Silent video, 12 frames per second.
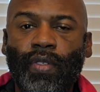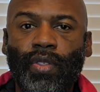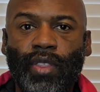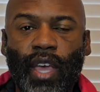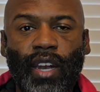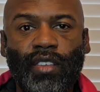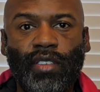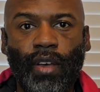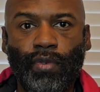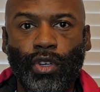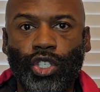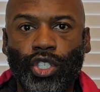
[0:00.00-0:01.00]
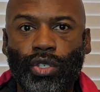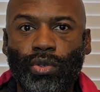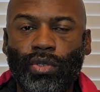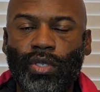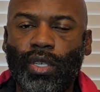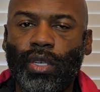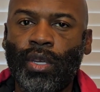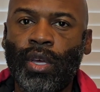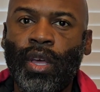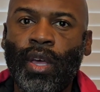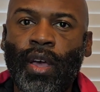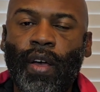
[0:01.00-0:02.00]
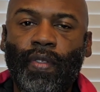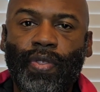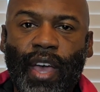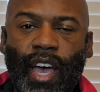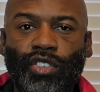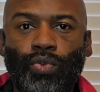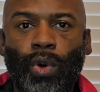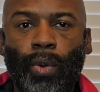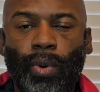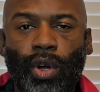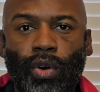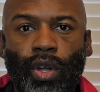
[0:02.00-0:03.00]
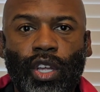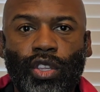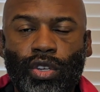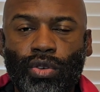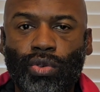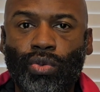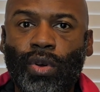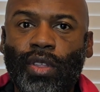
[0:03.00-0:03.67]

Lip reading: that is of your choosing. That's what we're going to do.